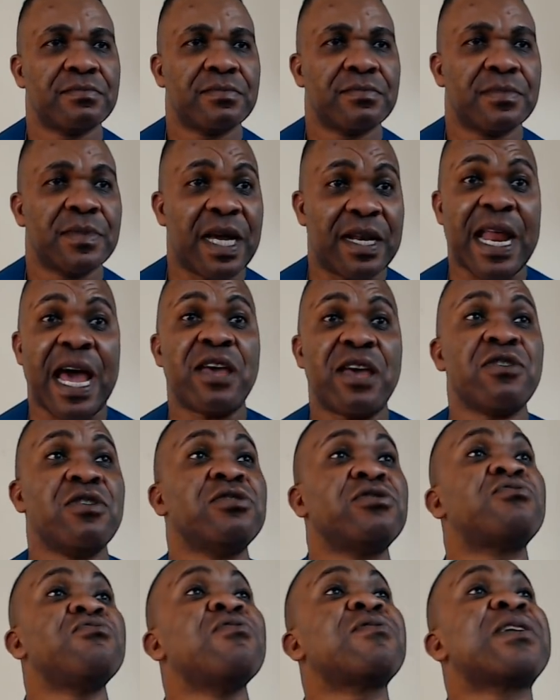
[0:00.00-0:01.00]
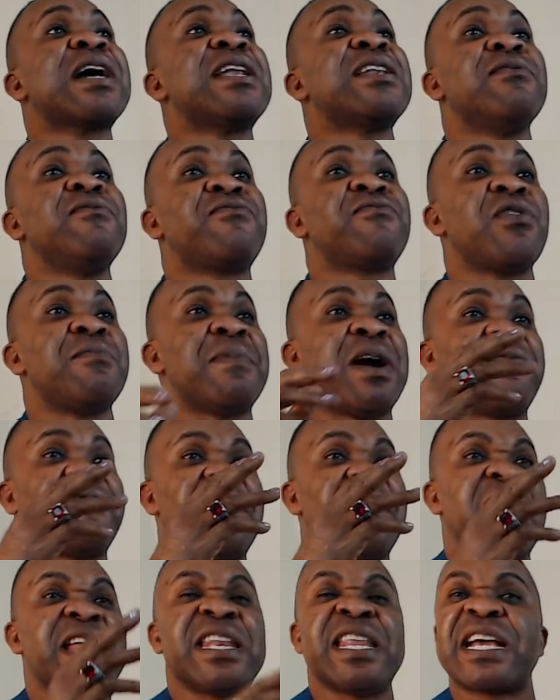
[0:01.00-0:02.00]
And lions look at them from
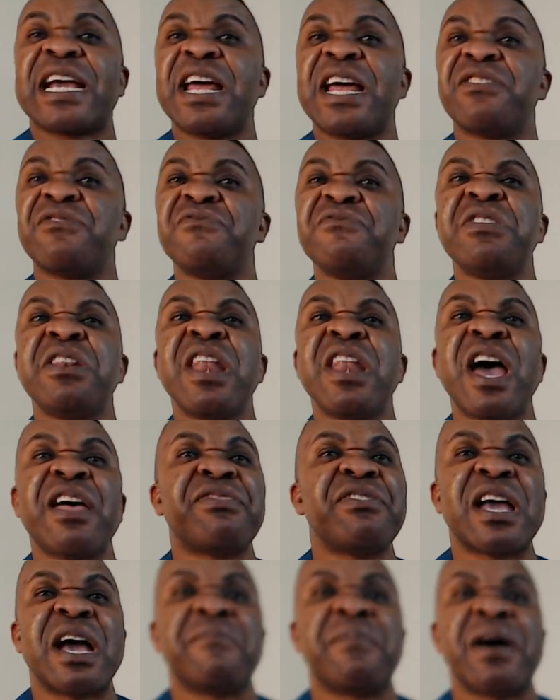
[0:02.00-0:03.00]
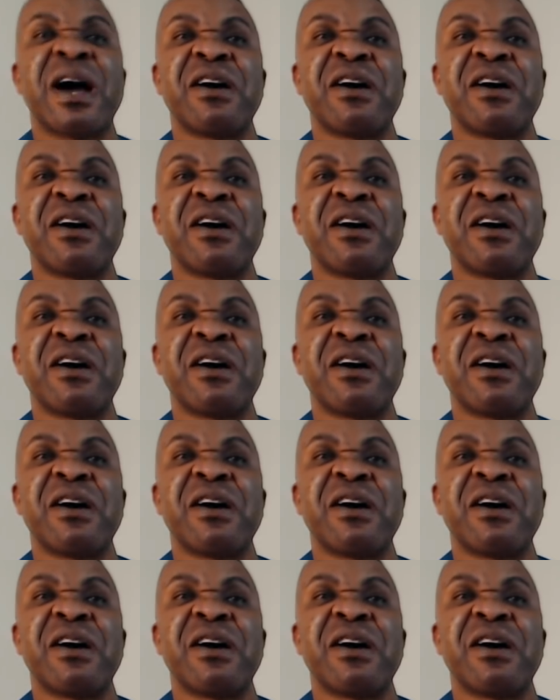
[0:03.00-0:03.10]
afar and they can do nothing about